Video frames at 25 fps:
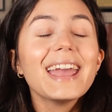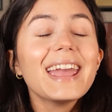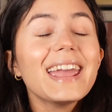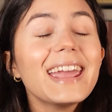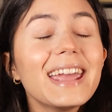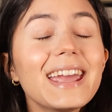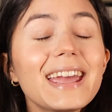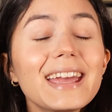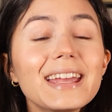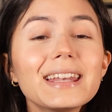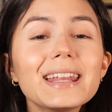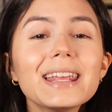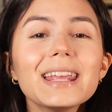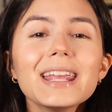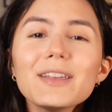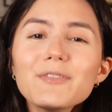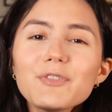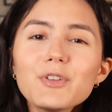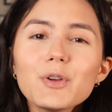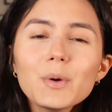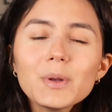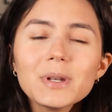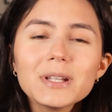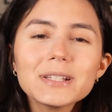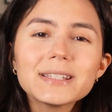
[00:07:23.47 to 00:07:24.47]
And if
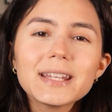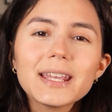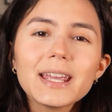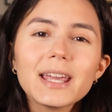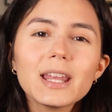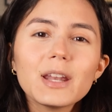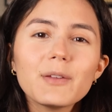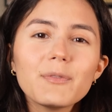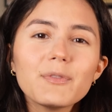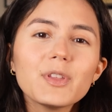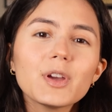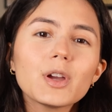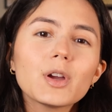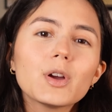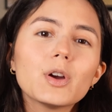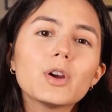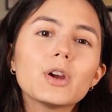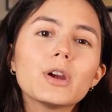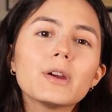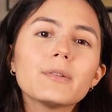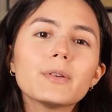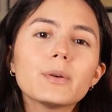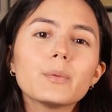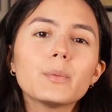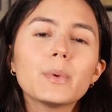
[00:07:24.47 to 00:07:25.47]
you want to stay ahead of the
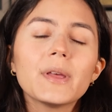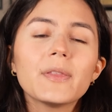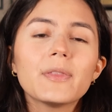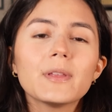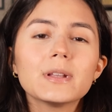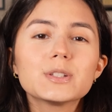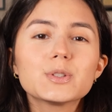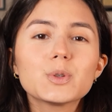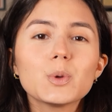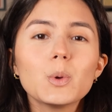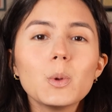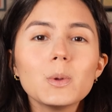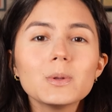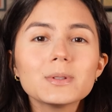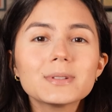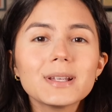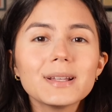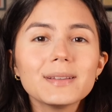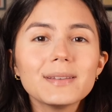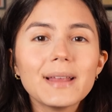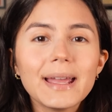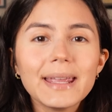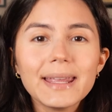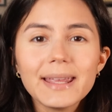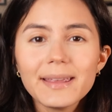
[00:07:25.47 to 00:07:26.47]
curve with tools
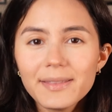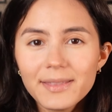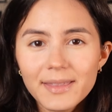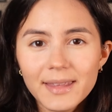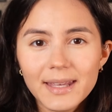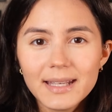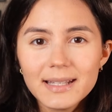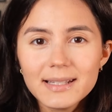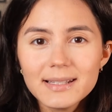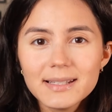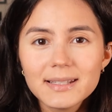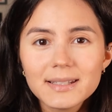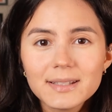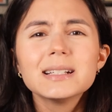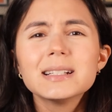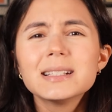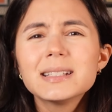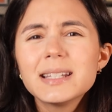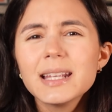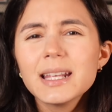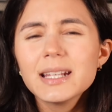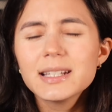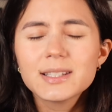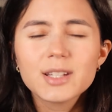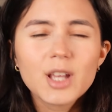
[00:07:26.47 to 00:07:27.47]
like this,
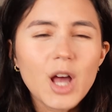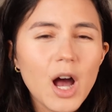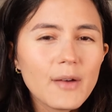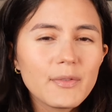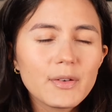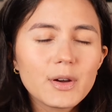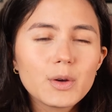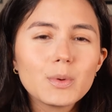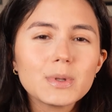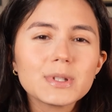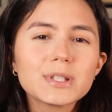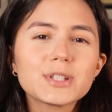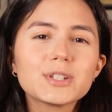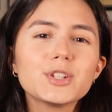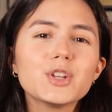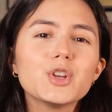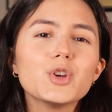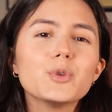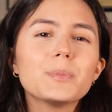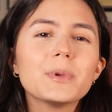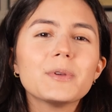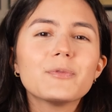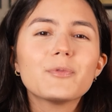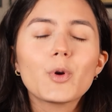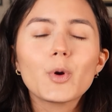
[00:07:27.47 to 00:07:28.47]
discover what's new
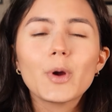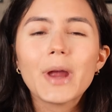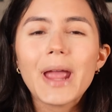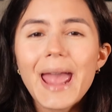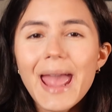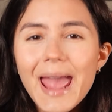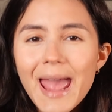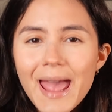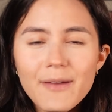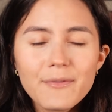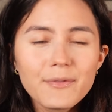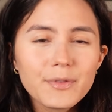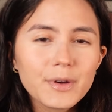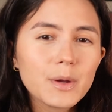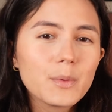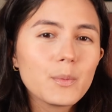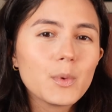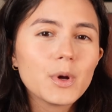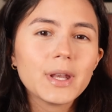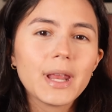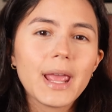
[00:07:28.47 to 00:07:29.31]
before everyone